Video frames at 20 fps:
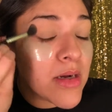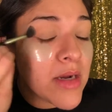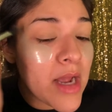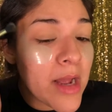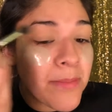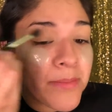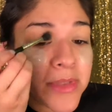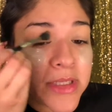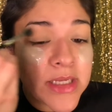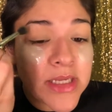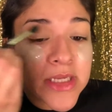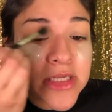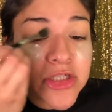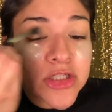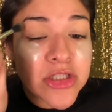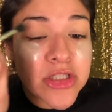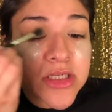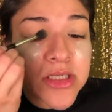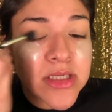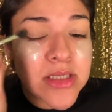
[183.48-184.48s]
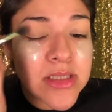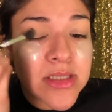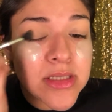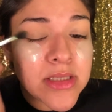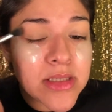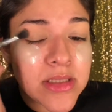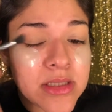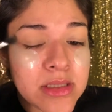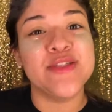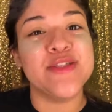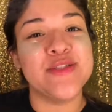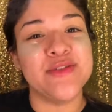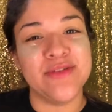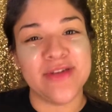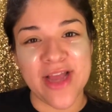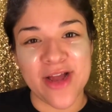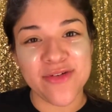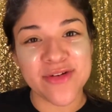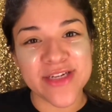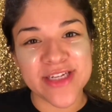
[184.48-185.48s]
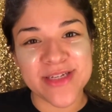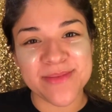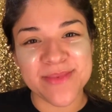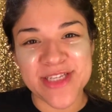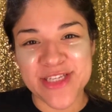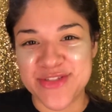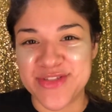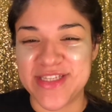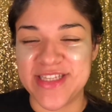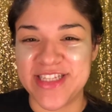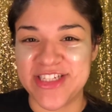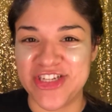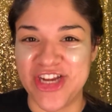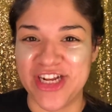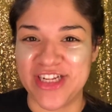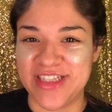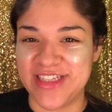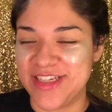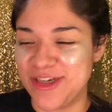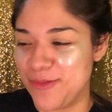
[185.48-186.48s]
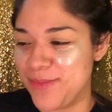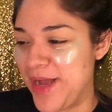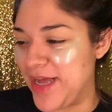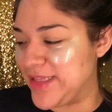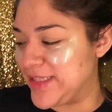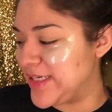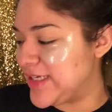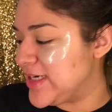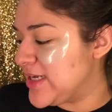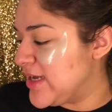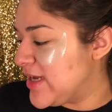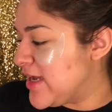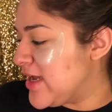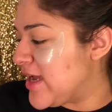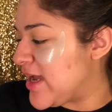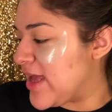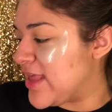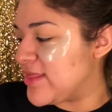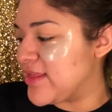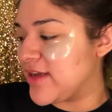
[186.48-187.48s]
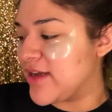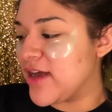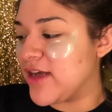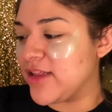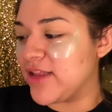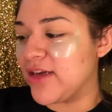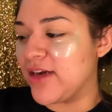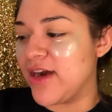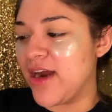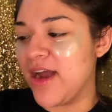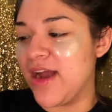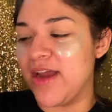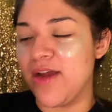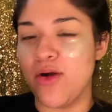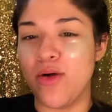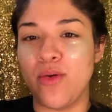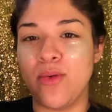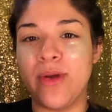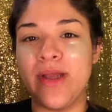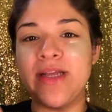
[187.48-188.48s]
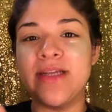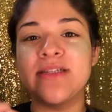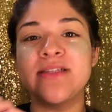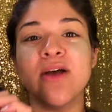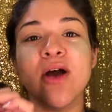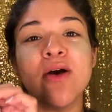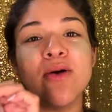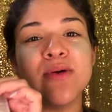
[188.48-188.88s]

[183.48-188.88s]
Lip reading: application. So now we're gonna be using the Jaclyn Hill palette, and the color I always